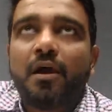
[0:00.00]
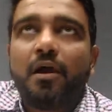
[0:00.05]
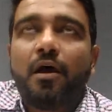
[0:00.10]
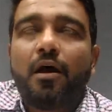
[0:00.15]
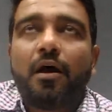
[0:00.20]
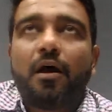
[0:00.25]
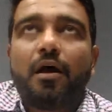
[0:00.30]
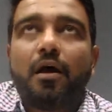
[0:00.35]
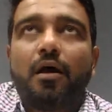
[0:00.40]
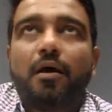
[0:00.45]

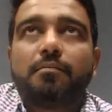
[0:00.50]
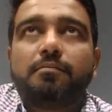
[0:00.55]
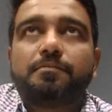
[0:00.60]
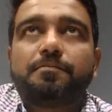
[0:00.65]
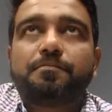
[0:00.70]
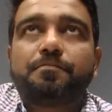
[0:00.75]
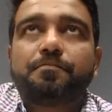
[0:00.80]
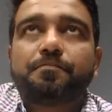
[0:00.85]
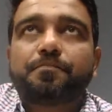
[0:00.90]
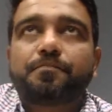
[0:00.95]
Uh,
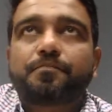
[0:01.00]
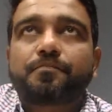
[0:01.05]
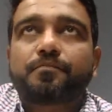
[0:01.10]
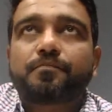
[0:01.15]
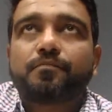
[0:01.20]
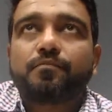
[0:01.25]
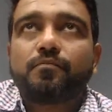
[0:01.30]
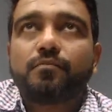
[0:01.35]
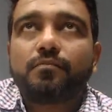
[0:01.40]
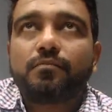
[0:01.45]

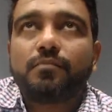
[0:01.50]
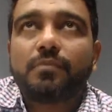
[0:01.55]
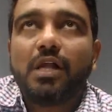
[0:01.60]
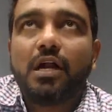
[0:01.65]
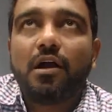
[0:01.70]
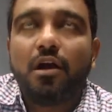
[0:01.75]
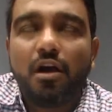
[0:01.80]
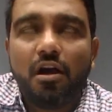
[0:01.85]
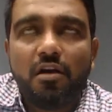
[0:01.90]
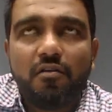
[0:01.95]

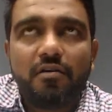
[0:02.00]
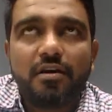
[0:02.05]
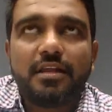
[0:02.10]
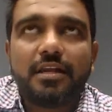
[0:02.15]
however,